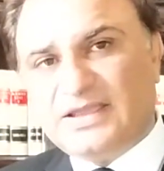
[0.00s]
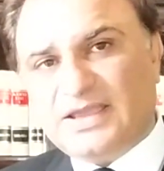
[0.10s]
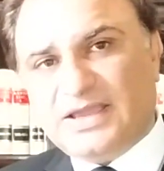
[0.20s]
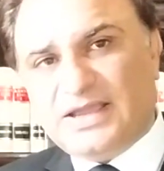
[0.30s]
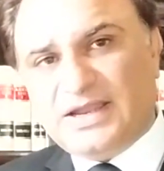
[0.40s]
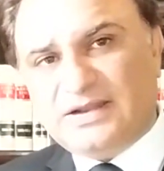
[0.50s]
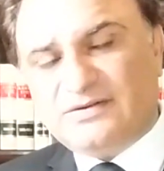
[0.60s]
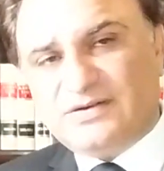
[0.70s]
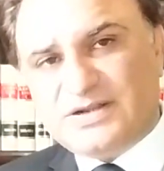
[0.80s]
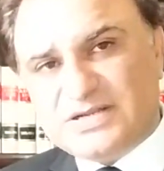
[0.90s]

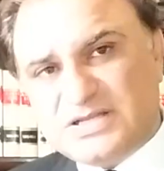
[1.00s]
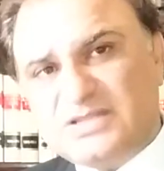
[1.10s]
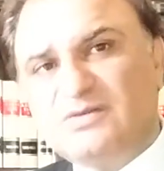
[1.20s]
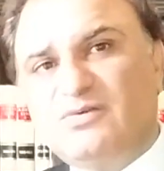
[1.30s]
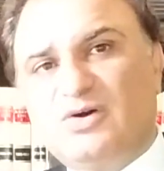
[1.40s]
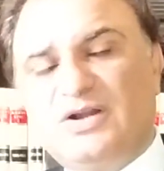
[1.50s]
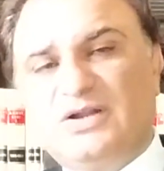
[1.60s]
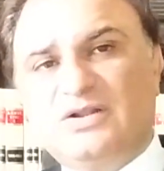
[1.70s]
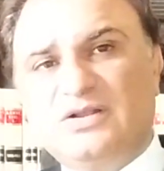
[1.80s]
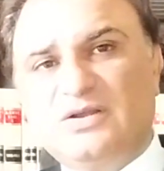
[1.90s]
and return the
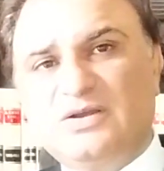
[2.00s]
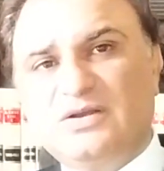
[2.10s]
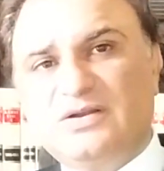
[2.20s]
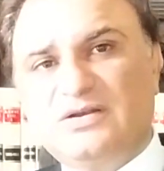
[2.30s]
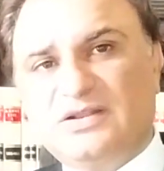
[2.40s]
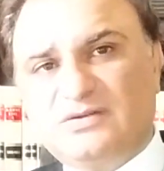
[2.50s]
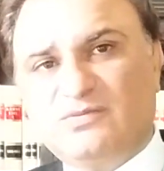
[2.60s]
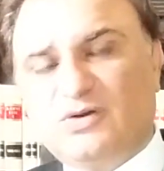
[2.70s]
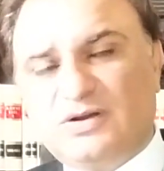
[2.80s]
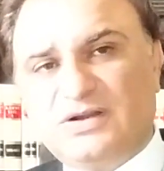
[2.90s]
warrant, death
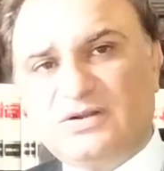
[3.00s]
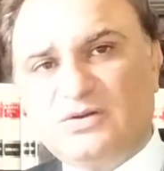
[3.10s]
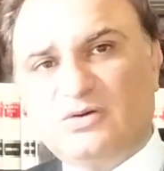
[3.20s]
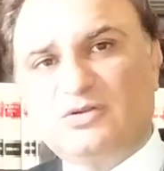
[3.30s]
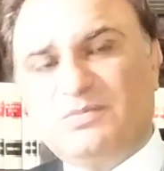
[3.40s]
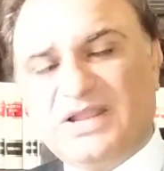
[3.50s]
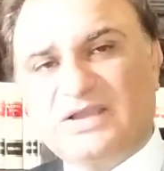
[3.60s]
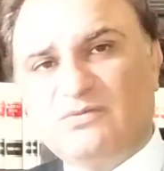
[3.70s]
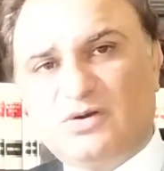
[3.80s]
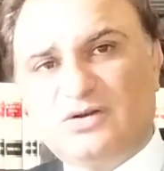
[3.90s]
warrant or the
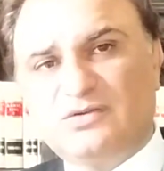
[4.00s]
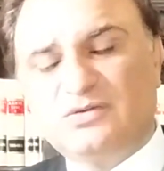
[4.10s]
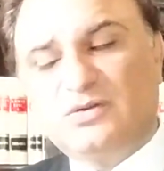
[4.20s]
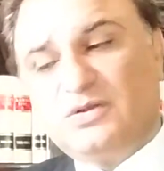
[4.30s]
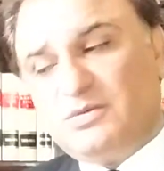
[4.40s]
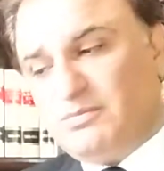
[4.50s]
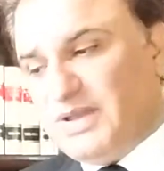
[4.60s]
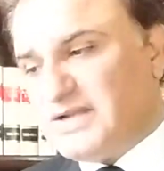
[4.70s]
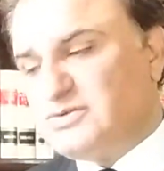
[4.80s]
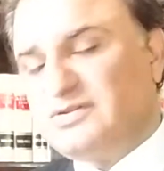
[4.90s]
black warrants,
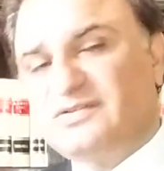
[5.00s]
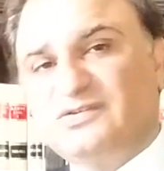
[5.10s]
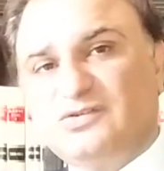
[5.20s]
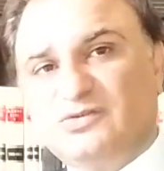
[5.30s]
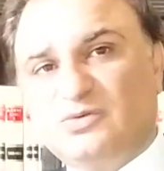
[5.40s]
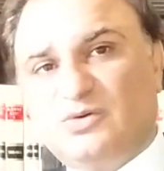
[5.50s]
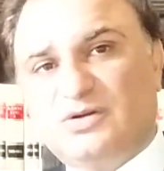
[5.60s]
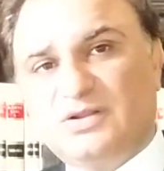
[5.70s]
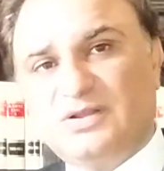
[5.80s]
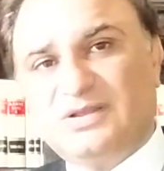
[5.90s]
back to the Sessions
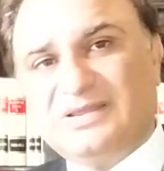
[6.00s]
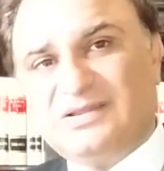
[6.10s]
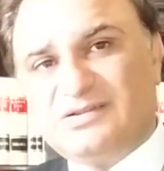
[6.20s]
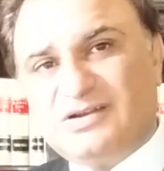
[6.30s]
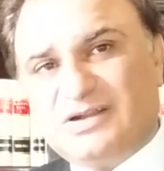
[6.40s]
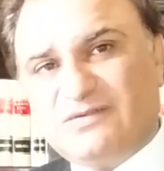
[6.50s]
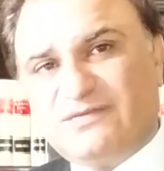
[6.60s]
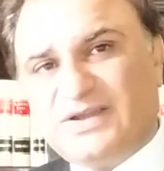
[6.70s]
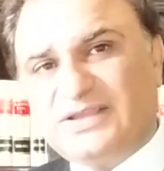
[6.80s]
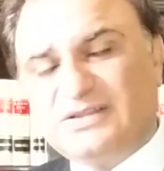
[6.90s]
Court,
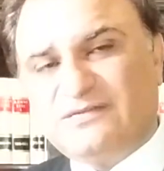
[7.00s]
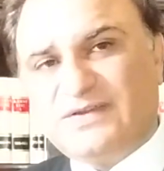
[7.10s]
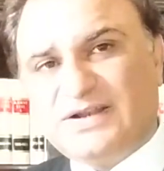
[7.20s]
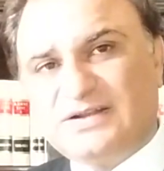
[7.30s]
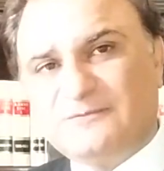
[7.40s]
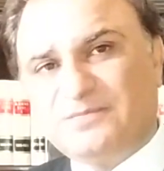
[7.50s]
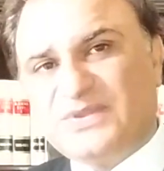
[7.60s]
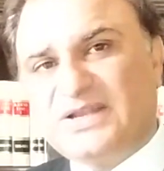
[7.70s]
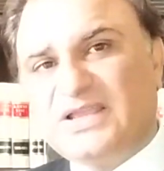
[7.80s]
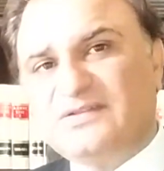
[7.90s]
certifying the fact
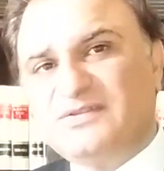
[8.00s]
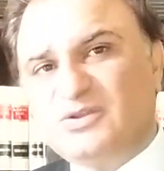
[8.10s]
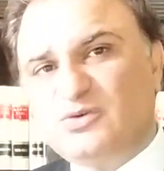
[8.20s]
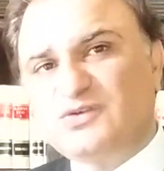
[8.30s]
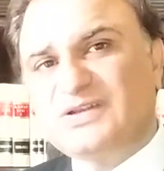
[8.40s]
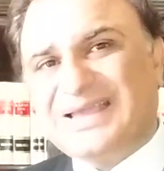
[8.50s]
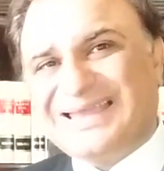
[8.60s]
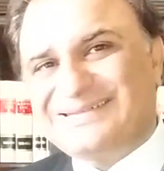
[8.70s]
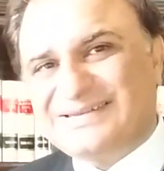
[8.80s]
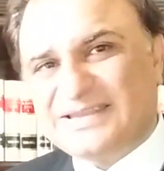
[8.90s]
that execution
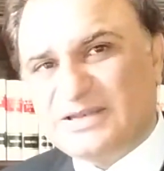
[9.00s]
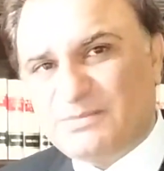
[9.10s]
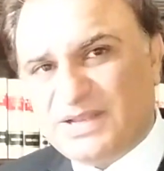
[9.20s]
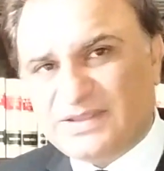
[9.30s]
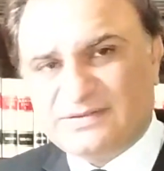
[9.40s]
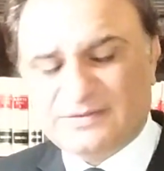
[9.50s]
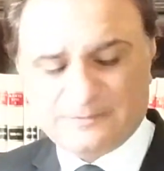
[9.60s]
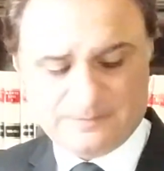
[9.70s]
has taken place.